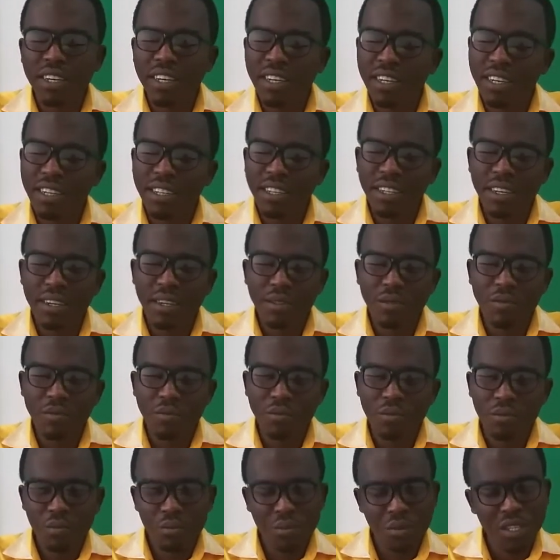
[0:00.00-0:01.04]

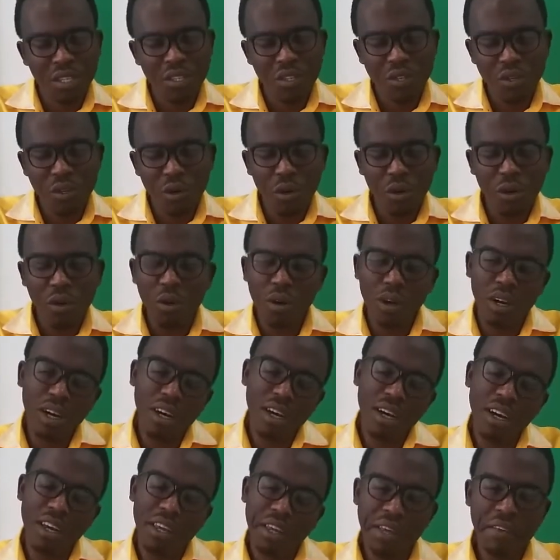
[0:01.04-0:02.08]
And so
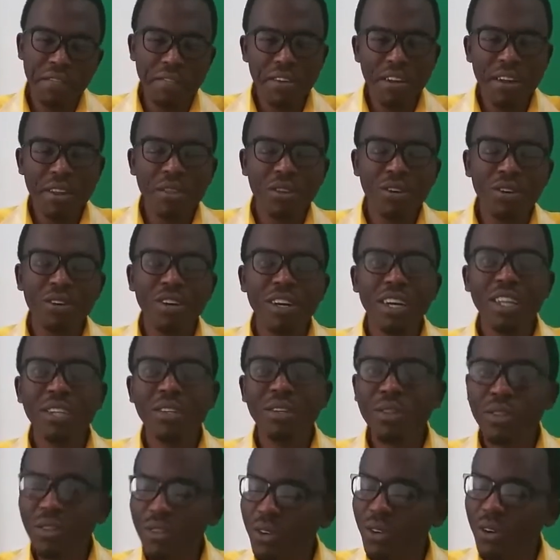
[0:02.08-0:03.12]
even though I
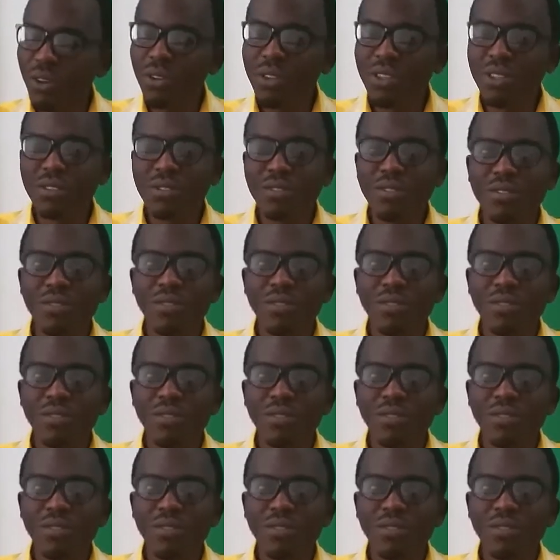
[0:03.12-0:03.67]
don't know